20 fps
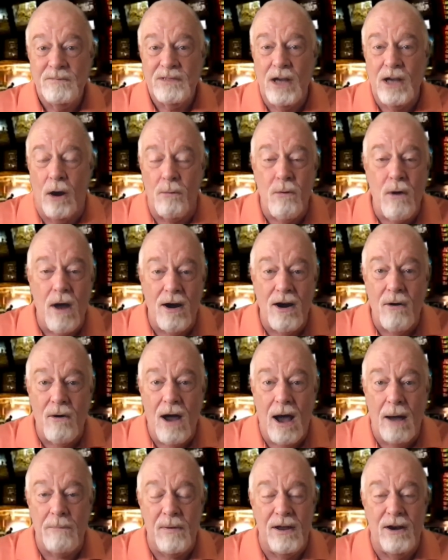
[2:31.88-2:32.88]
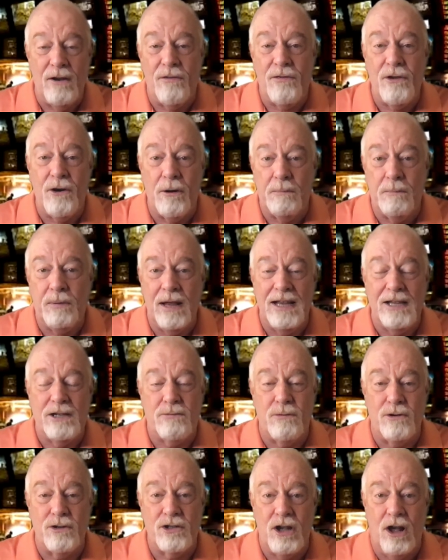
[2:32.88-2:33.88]
a runner-up, and a
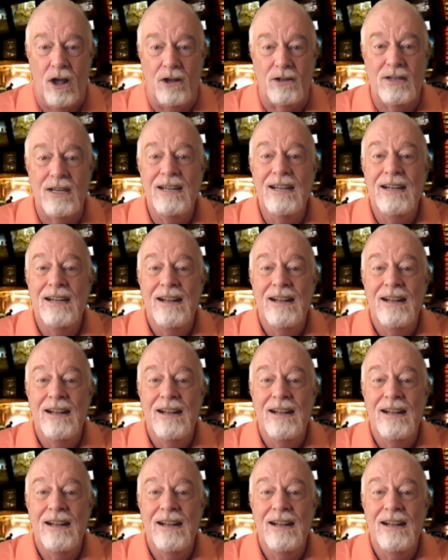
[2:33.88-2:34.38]
third-place result.